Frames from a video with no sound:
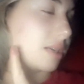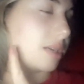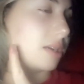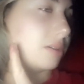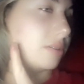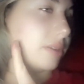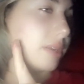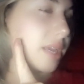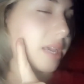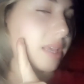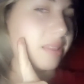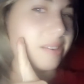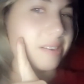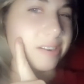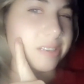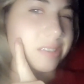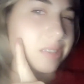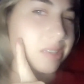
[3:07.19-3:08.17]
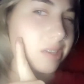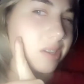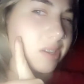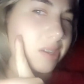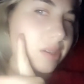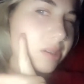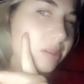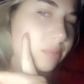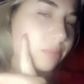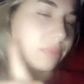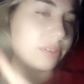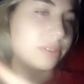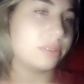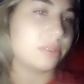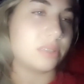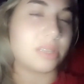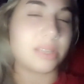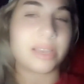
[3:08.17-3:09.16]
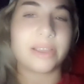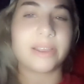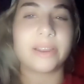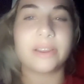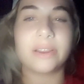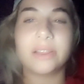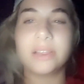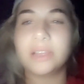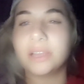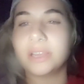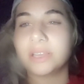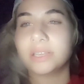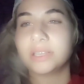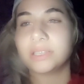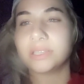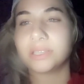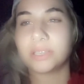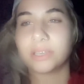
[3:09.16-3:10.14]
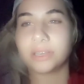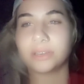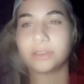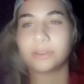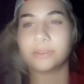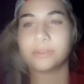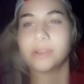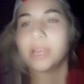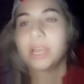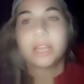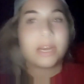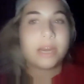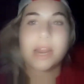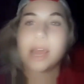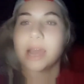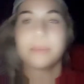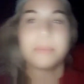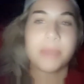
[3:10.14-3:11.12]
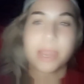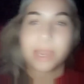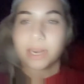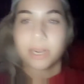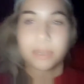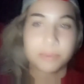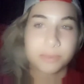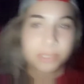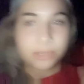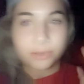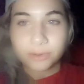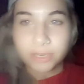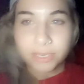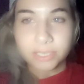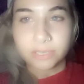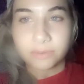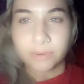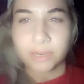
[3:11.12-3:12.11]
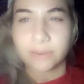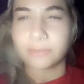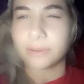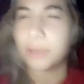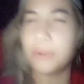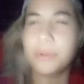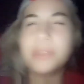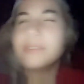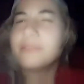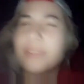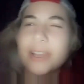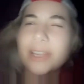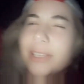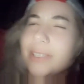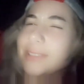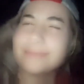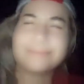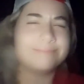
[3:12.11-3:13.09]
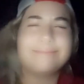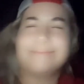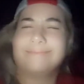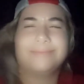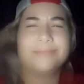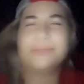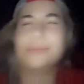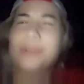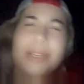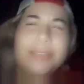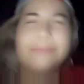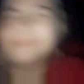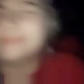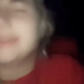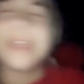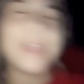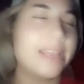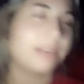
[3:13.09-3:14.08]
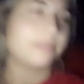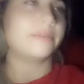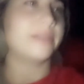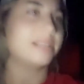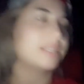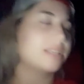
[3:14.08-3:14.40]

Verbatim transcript: Yeah, there is a bruise there. So not making up stories or whatever. Who the fuck would anyways.